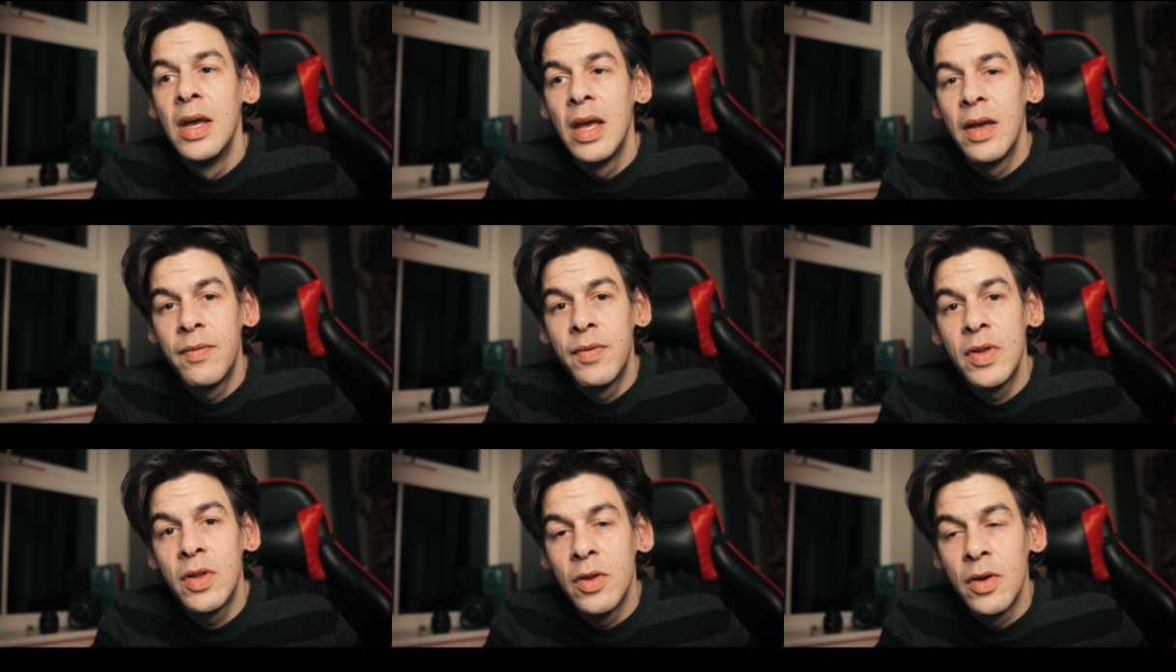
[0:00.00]

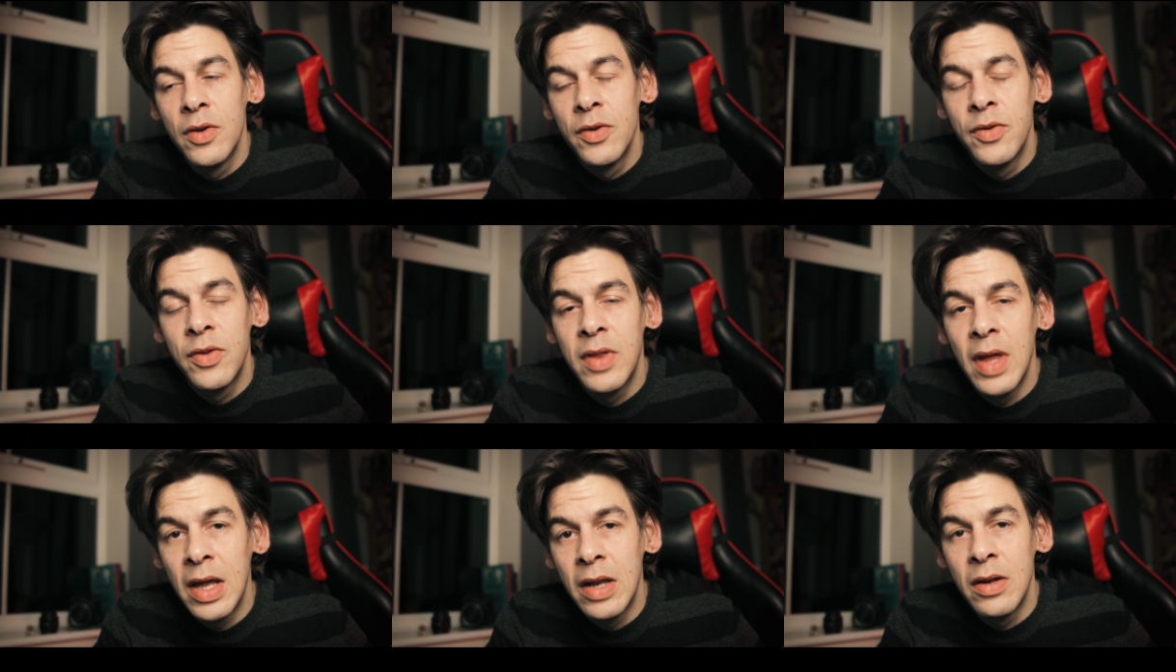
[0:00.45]
If it
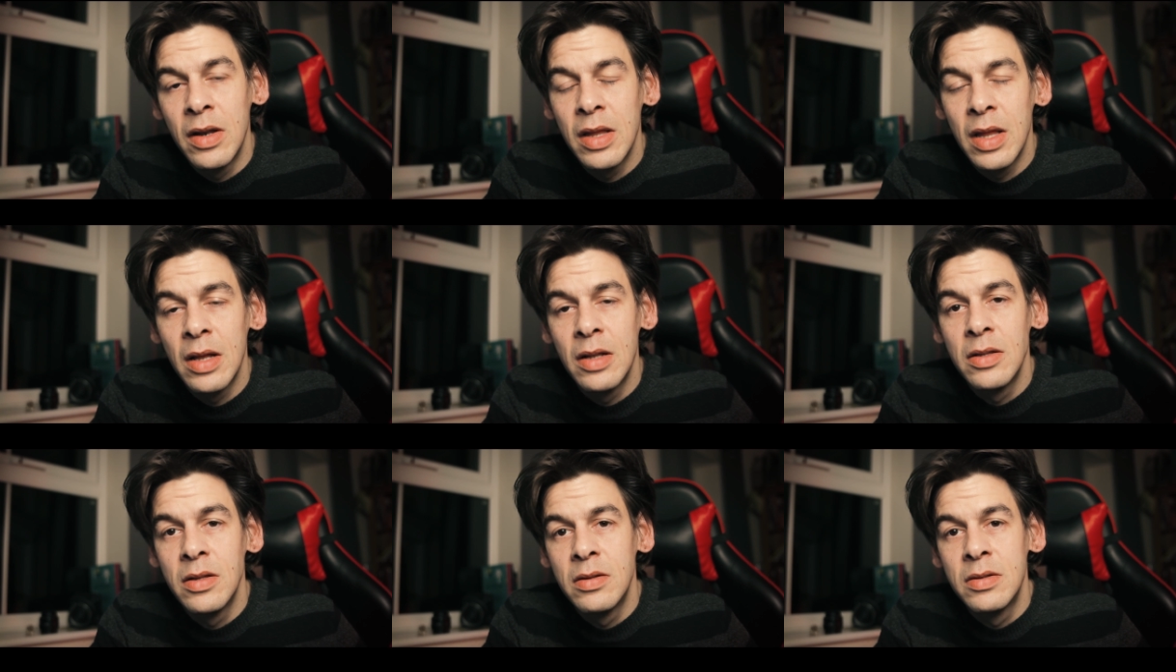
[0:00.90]
does,
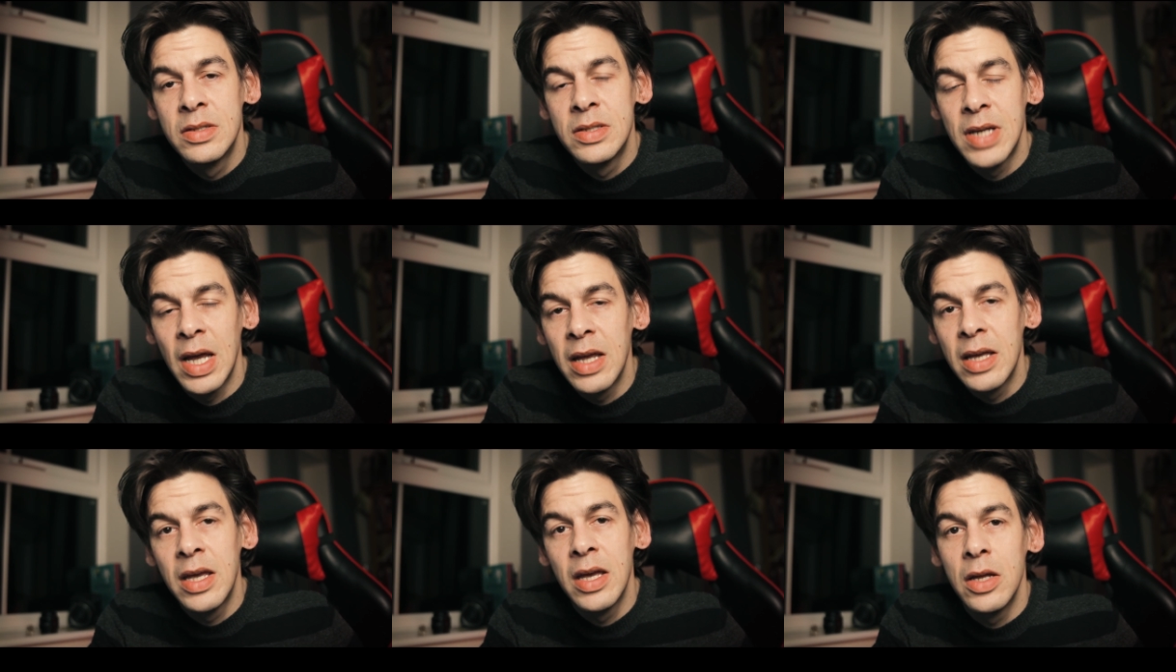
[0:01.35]
then
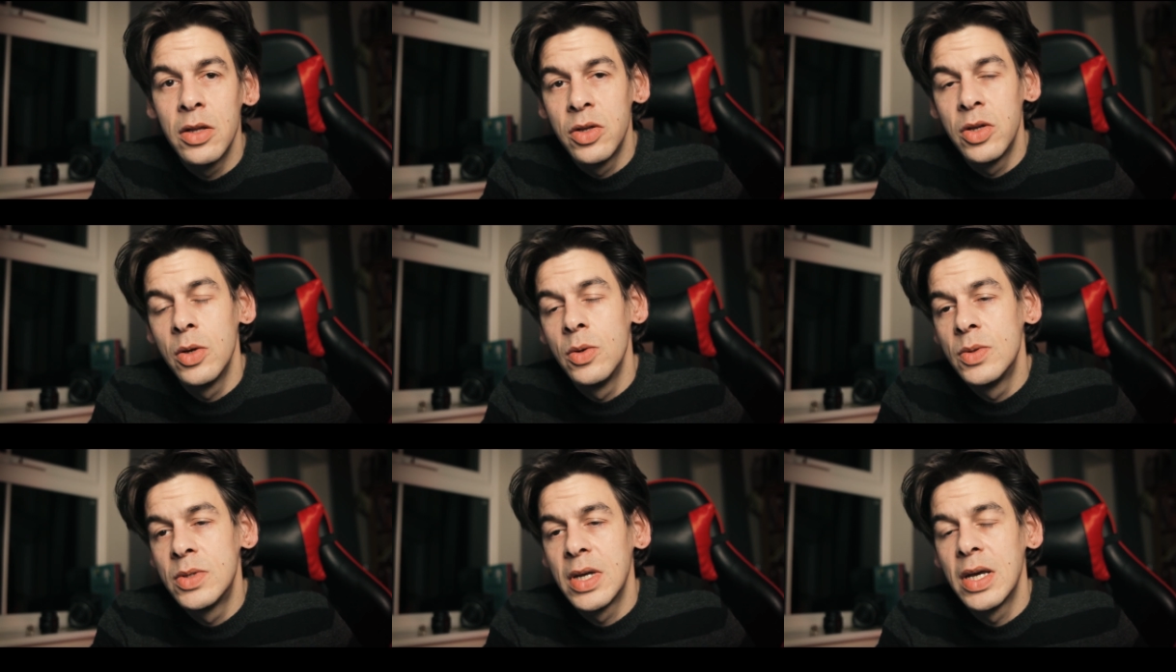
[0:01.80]
take it and
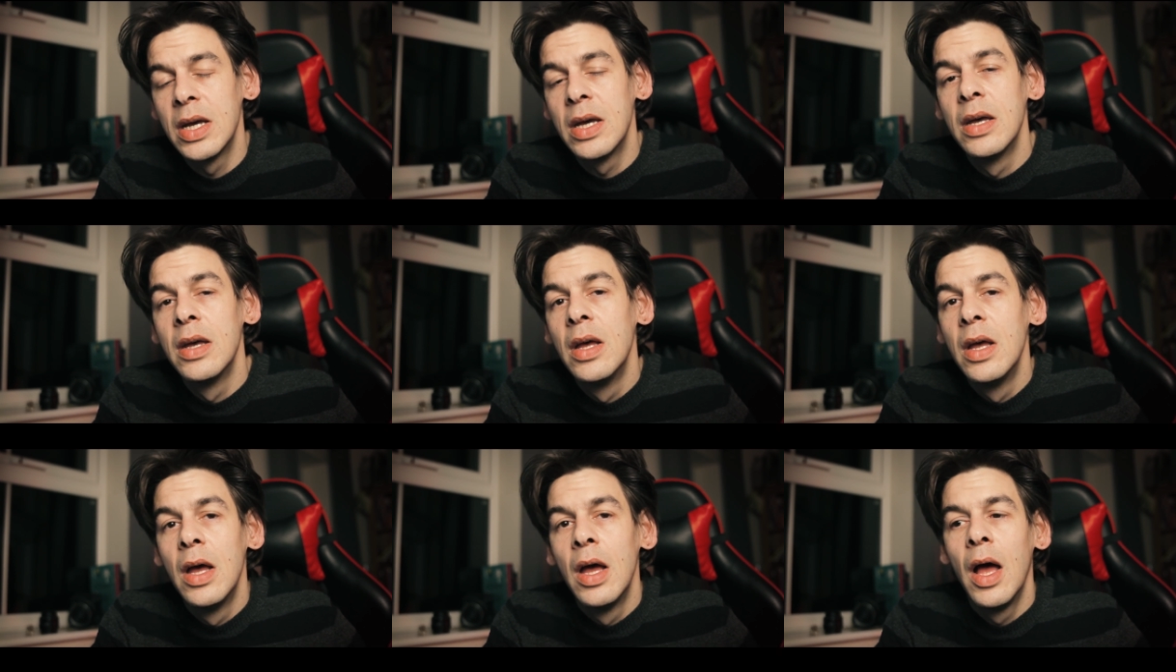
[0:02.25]
use it.